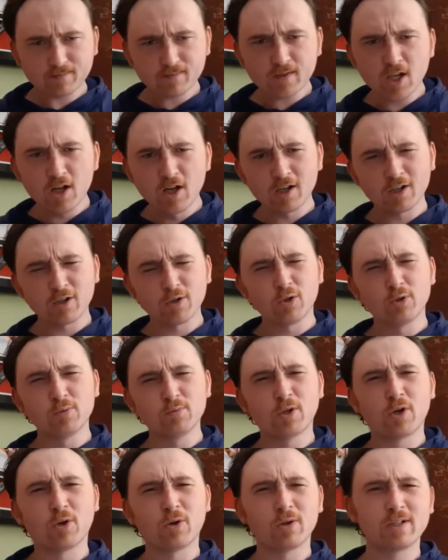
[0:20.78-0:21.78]
on our
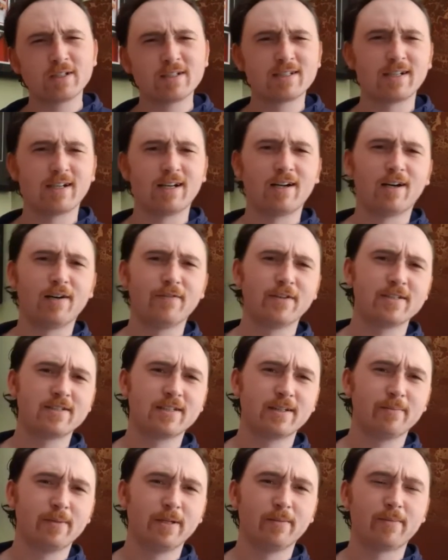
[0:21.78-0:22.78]
home court,
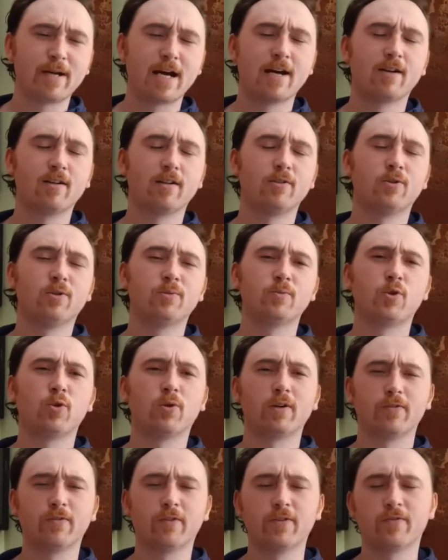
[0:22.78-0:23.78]
obviously being back on home
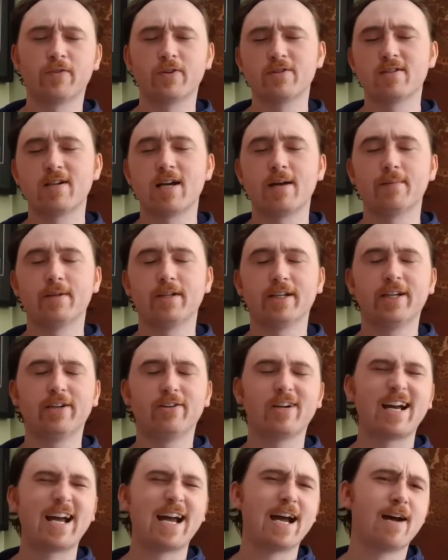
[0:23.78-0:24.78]
court for the first time in a year
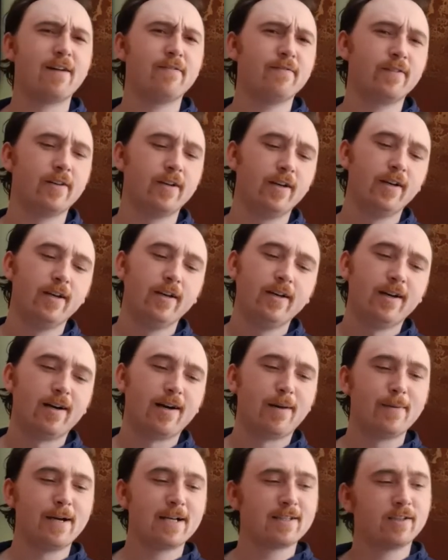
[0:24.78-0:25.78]
and a half.
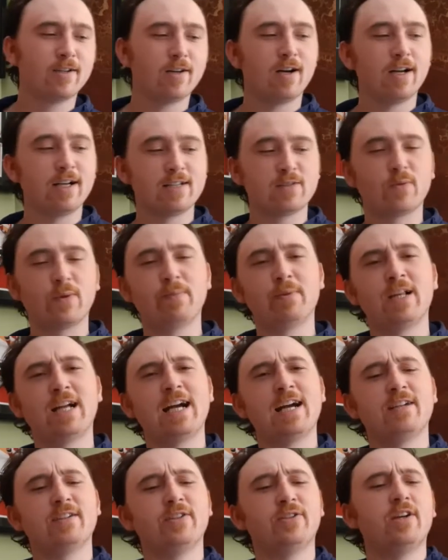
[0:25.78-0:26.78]
Hasn't gone as we
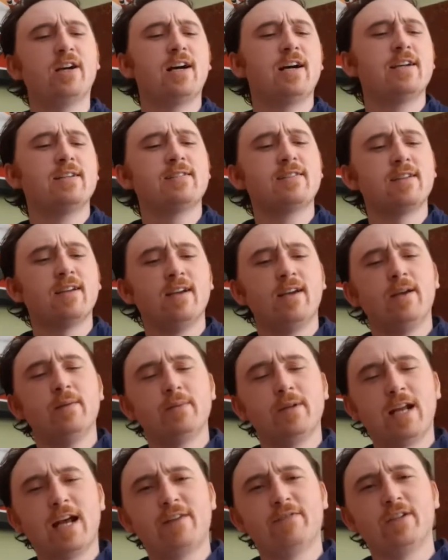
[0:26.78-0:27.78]
planned, you guys.
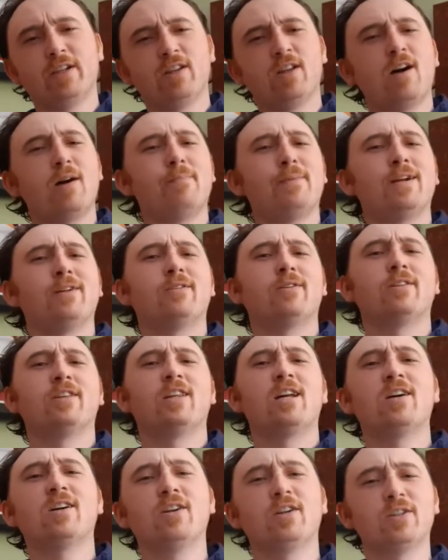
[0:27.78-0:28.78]
Been having a lot better
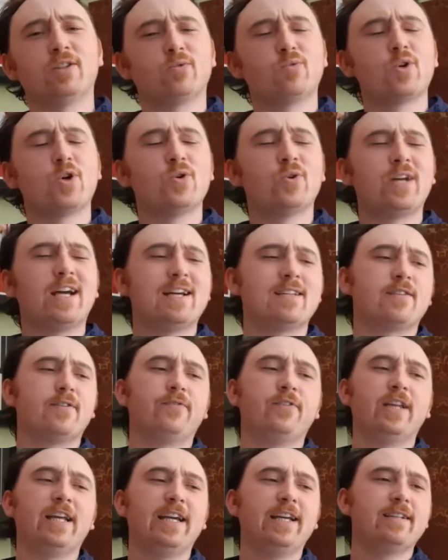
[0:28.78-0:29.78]
luck on the road as
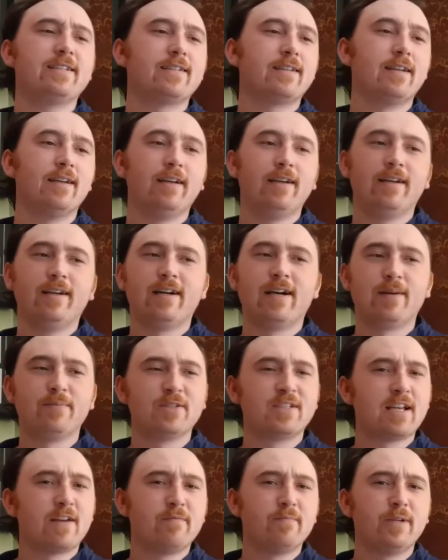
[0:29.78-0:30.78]
of late.
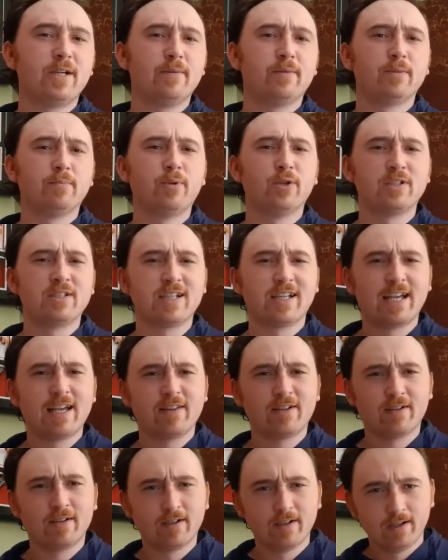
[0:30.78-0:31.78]
Just haven't been able to put
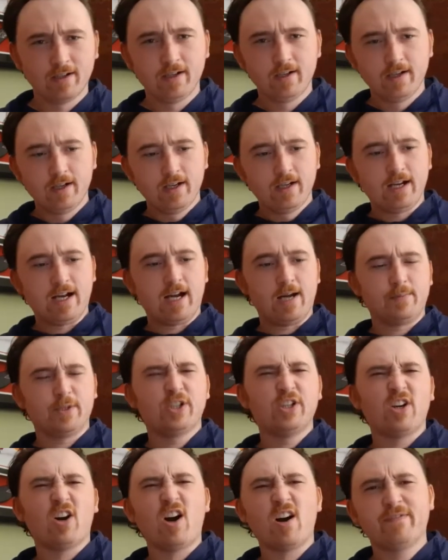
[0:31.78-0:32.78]
together a
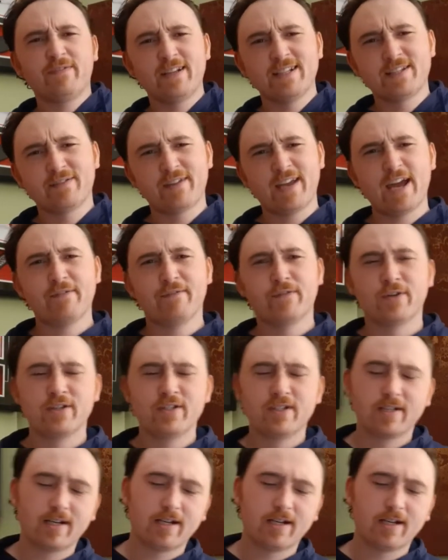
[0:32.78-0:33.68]
good offensive effort